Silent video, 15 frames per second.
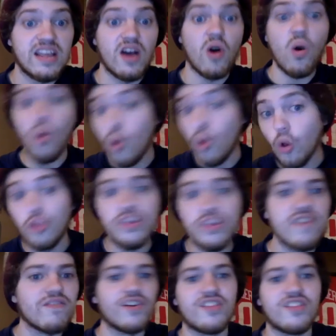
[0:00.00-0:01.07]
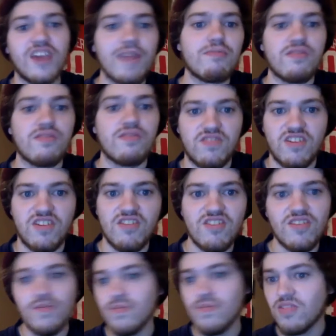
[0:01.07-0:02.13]
whole different types of
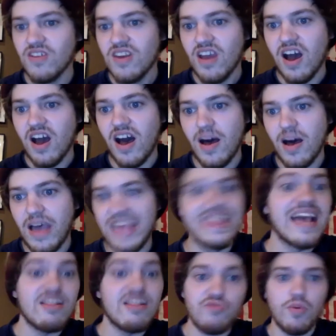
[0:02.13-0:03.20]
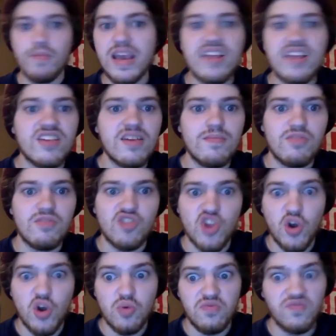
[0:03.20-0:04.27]
systems. And that's what makes him
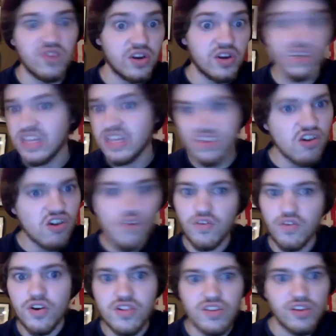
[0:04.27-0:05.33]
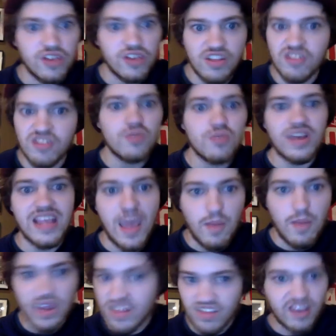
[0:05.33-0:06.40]
he's so versatile. He's so
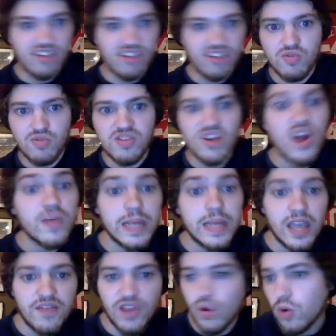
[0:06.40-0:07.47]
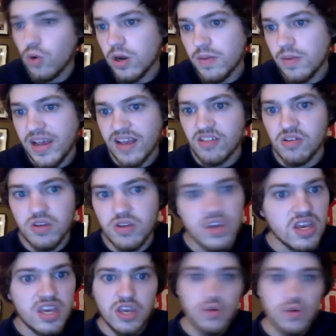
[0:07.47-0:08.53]
dynamic. He's like a Swiss Army knife at quarterback. So
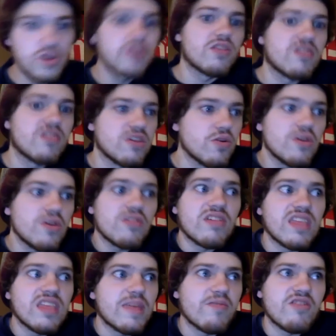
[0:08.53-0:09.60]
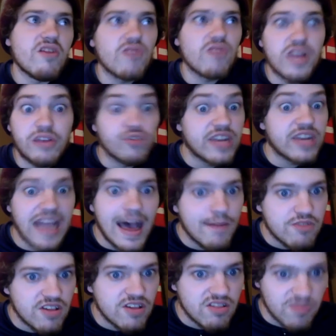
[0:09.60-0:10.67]
you could see them start running read
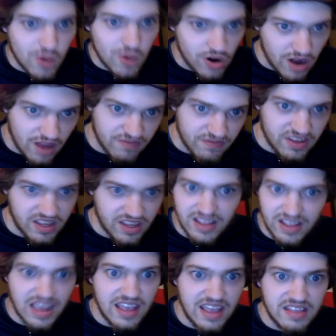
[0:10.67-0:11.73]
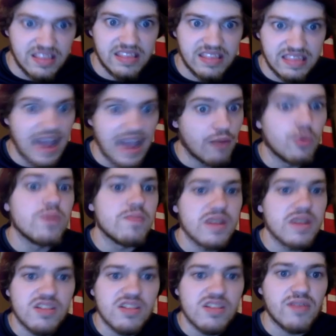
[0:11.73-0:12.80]
options more often. And I wouldn't be
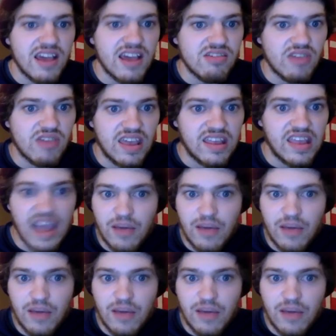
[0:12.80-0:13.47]
surprised at it.